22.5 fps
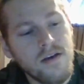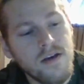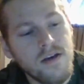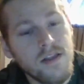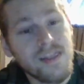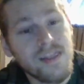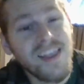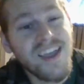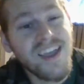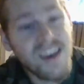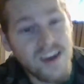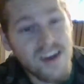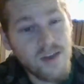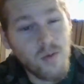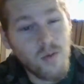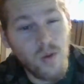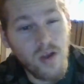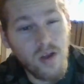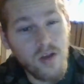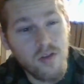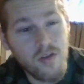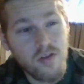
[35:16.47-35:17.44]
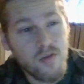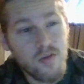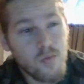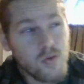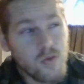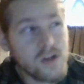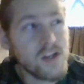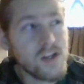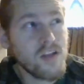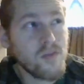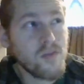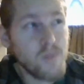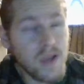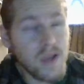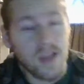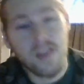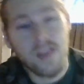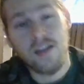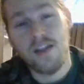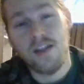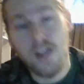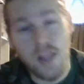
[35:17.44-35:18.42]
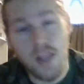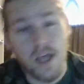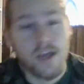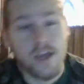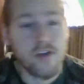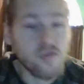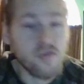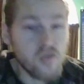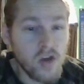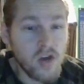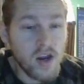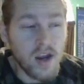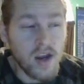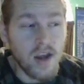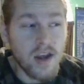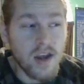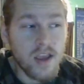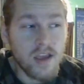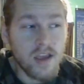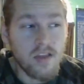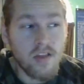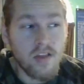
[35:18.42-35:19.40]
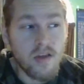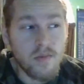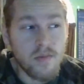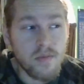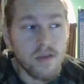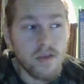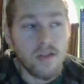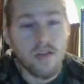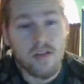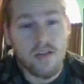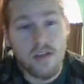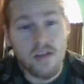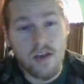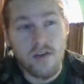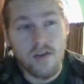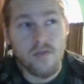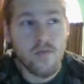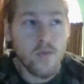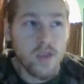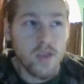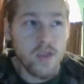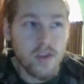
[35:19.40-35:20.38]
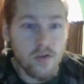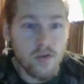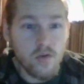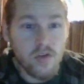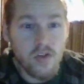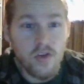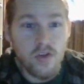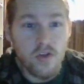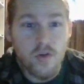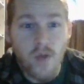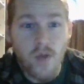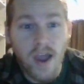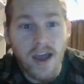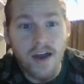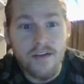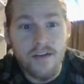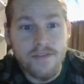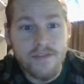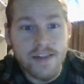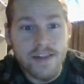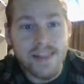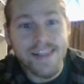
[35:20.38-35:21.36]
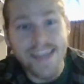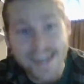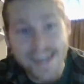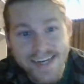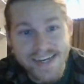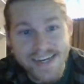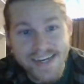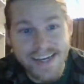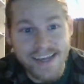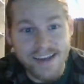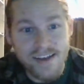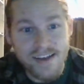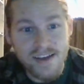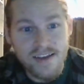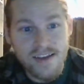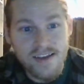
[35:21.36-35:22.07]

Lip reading: lightning rails, which is basically like a train, except instead of wheels, you have lightning.